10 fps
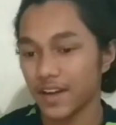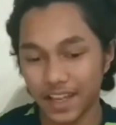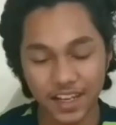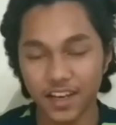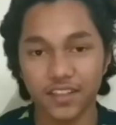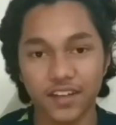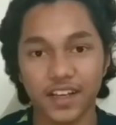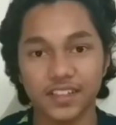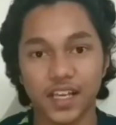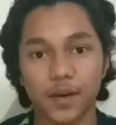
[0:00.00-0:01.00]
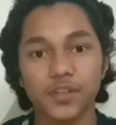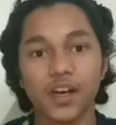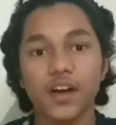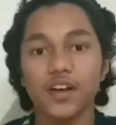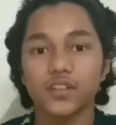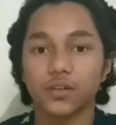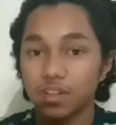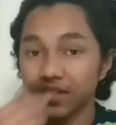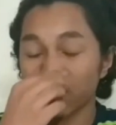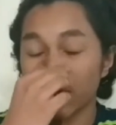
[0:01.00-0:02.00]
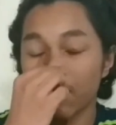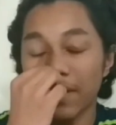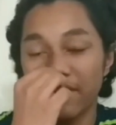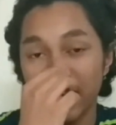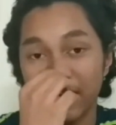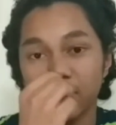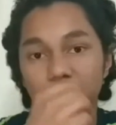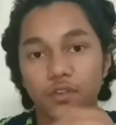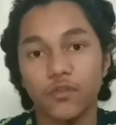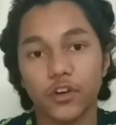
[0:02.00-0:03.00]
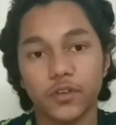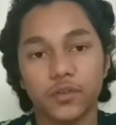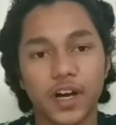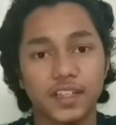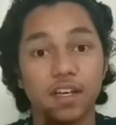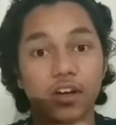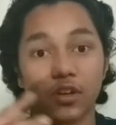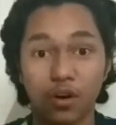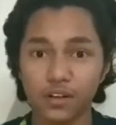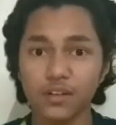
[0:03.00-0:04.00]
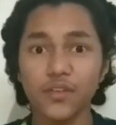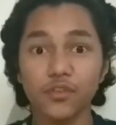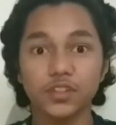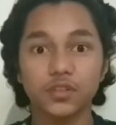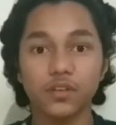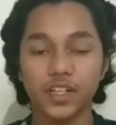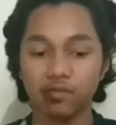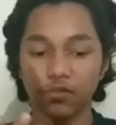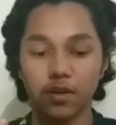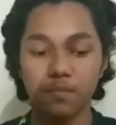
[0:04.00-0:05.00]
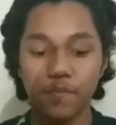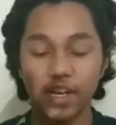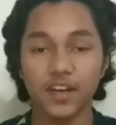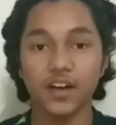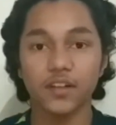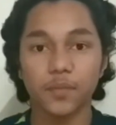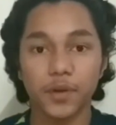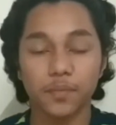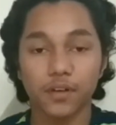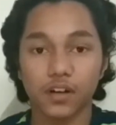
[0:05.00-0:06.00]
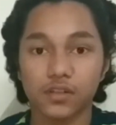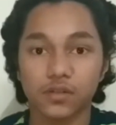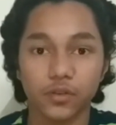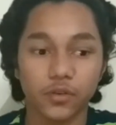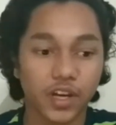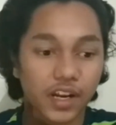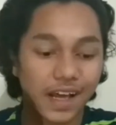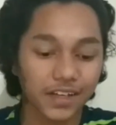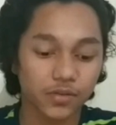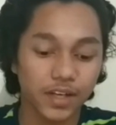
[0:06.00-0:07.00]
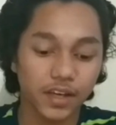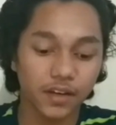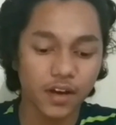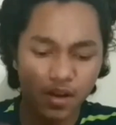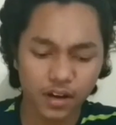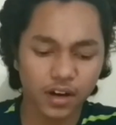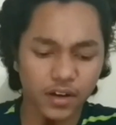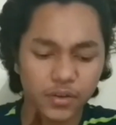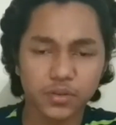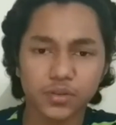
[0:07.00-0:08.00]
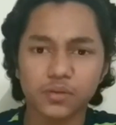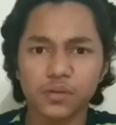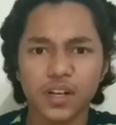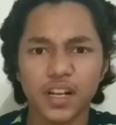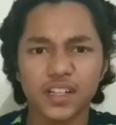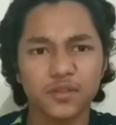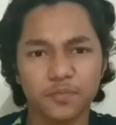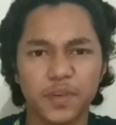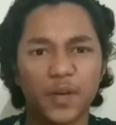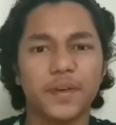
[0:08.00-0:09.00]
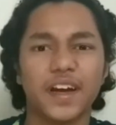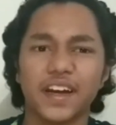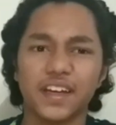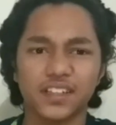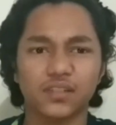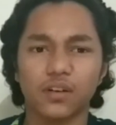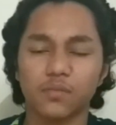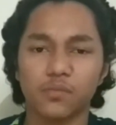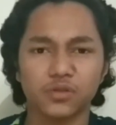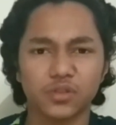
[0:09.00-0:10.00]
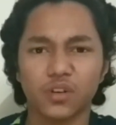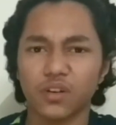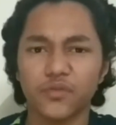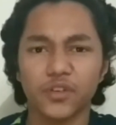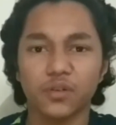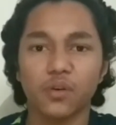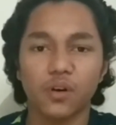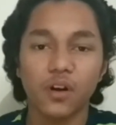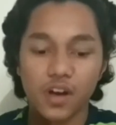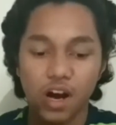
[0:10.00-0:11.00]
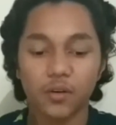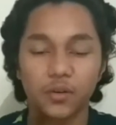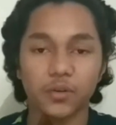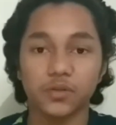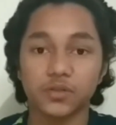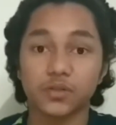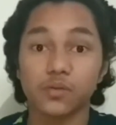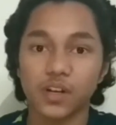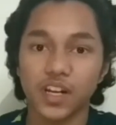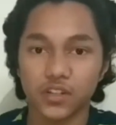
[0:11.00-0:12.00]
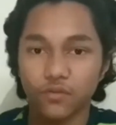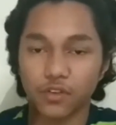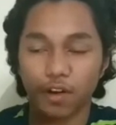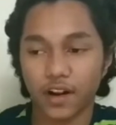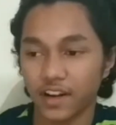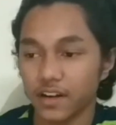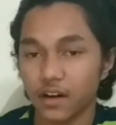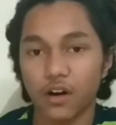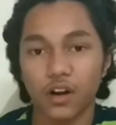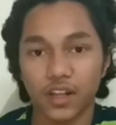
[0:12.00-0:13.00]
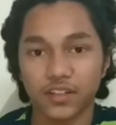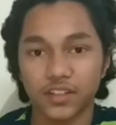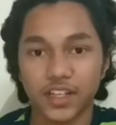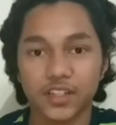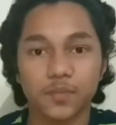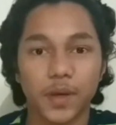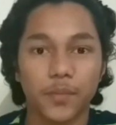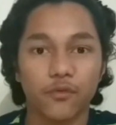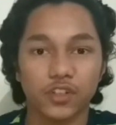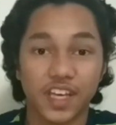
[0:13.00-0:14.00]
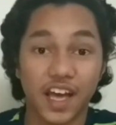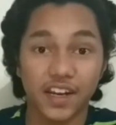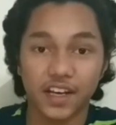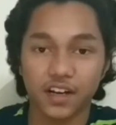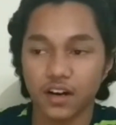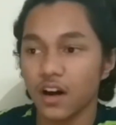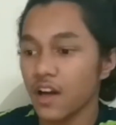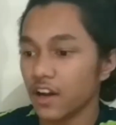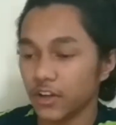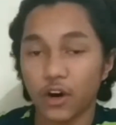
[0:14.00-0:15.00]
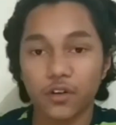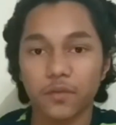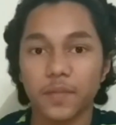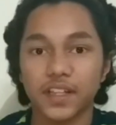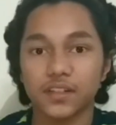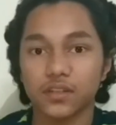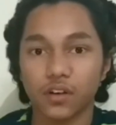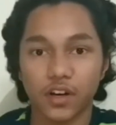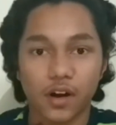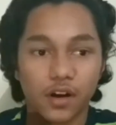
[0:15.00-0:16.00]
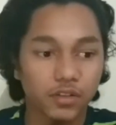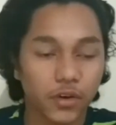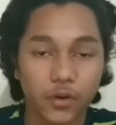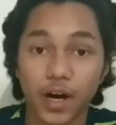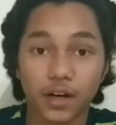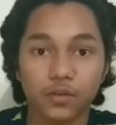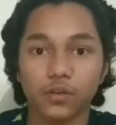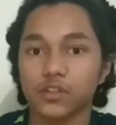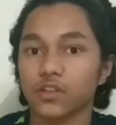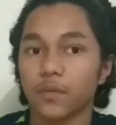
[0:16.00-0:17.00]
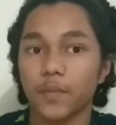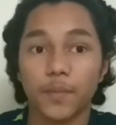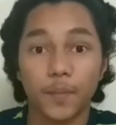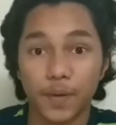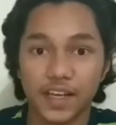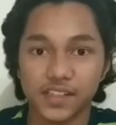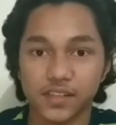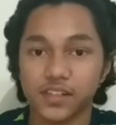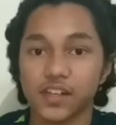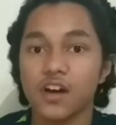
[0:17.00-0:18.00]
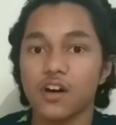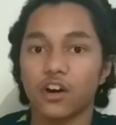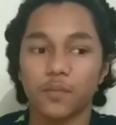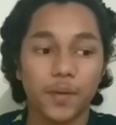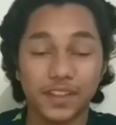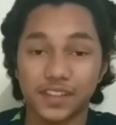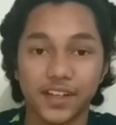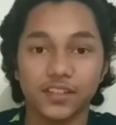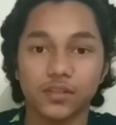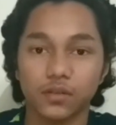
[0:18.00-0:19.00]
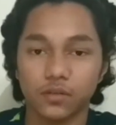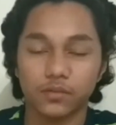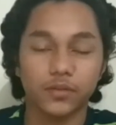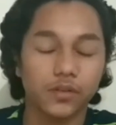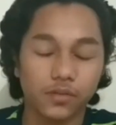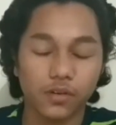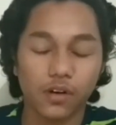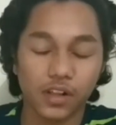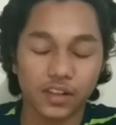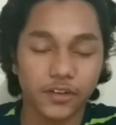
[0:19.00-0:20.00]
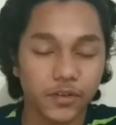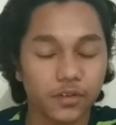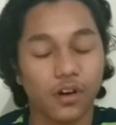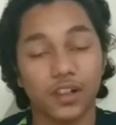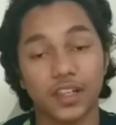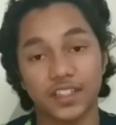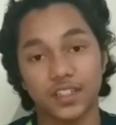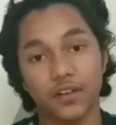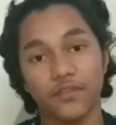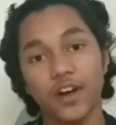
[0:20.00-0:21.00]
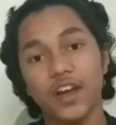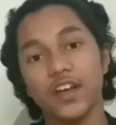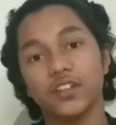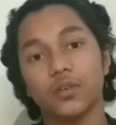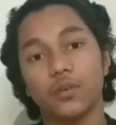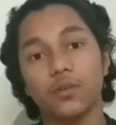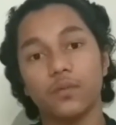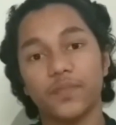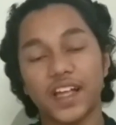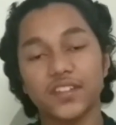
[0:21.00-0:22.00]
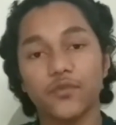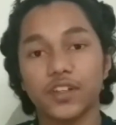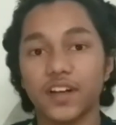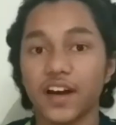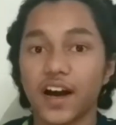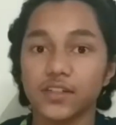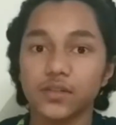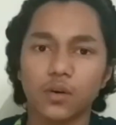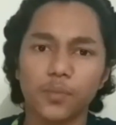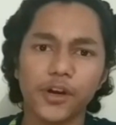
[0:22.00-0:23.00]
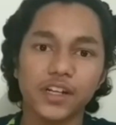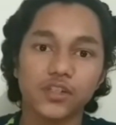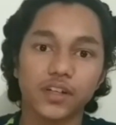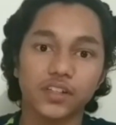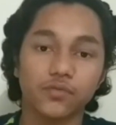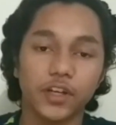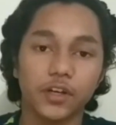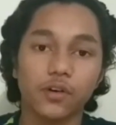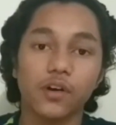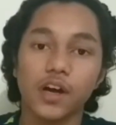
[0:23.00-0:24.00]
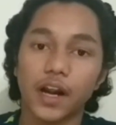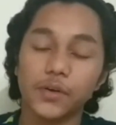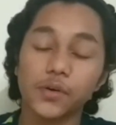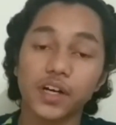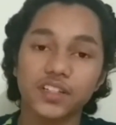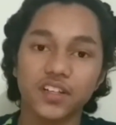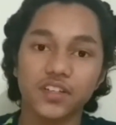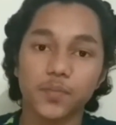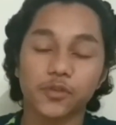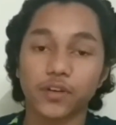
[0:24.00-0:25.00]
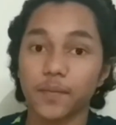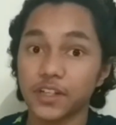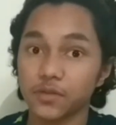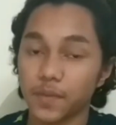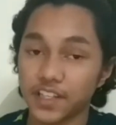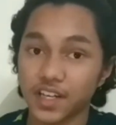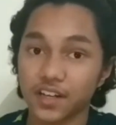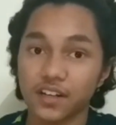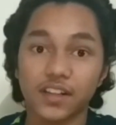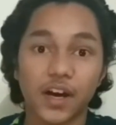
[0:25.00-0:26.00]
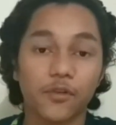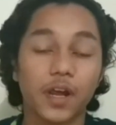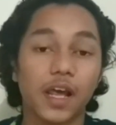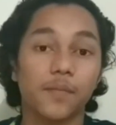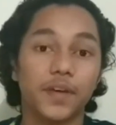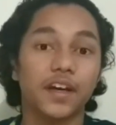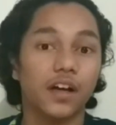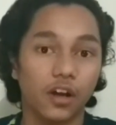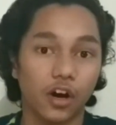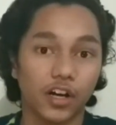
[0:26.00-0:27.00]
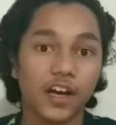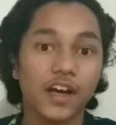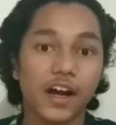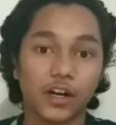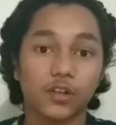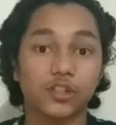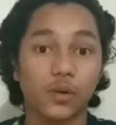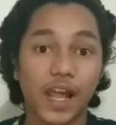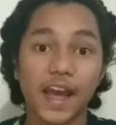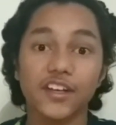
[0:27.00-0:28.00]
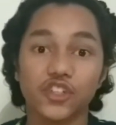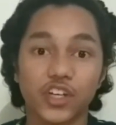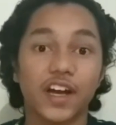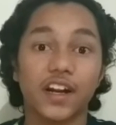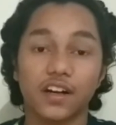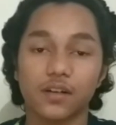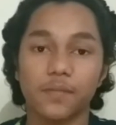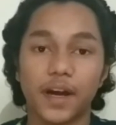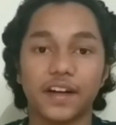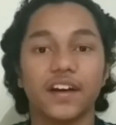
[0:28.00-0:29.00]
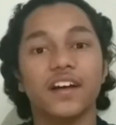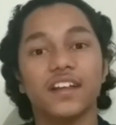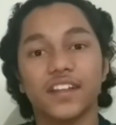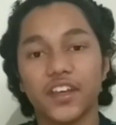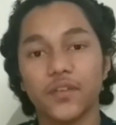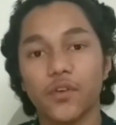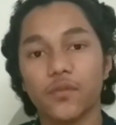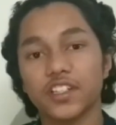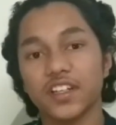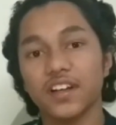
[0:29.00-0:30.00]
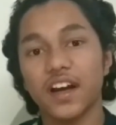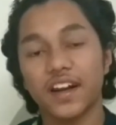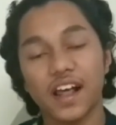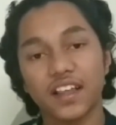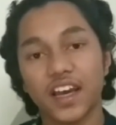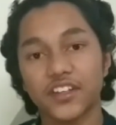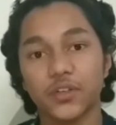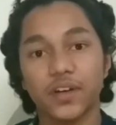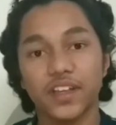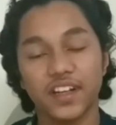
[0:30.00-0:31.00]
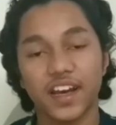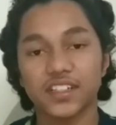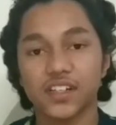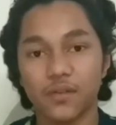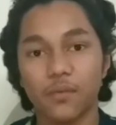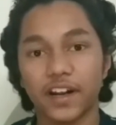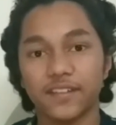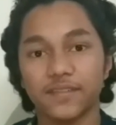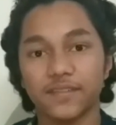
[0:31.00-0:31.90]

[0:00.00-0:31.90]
any other exams. So this will be very useful for you guys. Not only for students, for many other people also. You can actually uh, use Google Lens. Maybe I guess almost all of you know how to use Google Lens for all other things. Maybe for scanning uh, documents or uh, QR codes or maybe places or maybe things. So you know all, you know all that stuff. So that's it for the day guys. Hope you enjoyed this video and do consider subscribing to my channel. That will help me a lot. And also like, share and comment. Thank you for watching and I'll catch you in the next one.